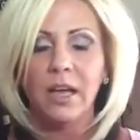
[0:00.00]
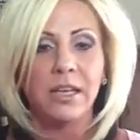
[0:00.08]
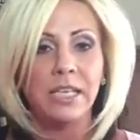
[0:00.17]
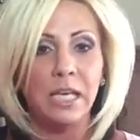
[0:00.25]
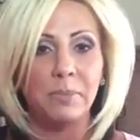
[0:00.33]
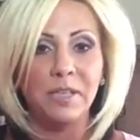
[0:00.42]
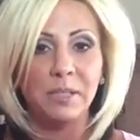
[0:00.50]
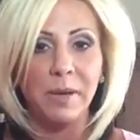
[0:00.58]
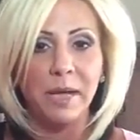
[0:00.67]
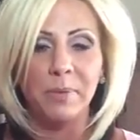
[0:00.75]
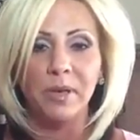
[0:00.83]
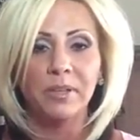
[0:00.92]
take a piece of
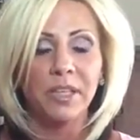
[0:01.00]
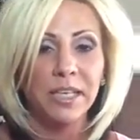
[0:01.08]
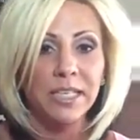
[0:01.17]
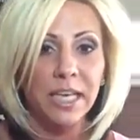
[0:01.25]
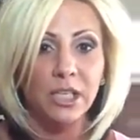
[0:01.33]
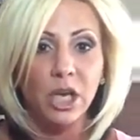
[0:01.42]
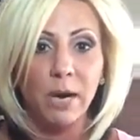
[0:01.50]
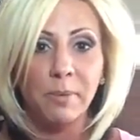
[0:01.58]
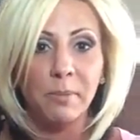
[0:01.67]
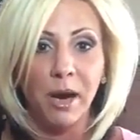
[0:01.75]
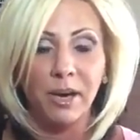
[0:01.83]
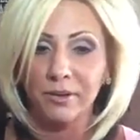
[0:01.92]
paper, take a Sharpie
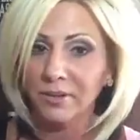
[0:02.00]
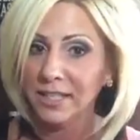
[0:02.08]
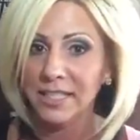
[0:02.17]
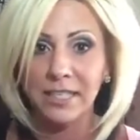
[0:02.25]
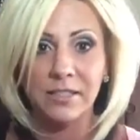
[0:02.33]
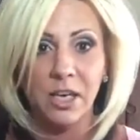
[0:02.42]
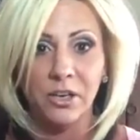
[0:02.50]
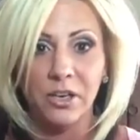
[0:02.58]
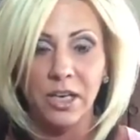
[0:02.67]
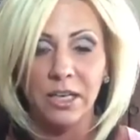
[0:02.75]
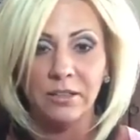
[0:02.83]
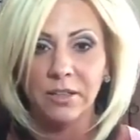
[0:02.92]
marker. That's it. That's all you
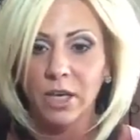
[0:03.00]
need.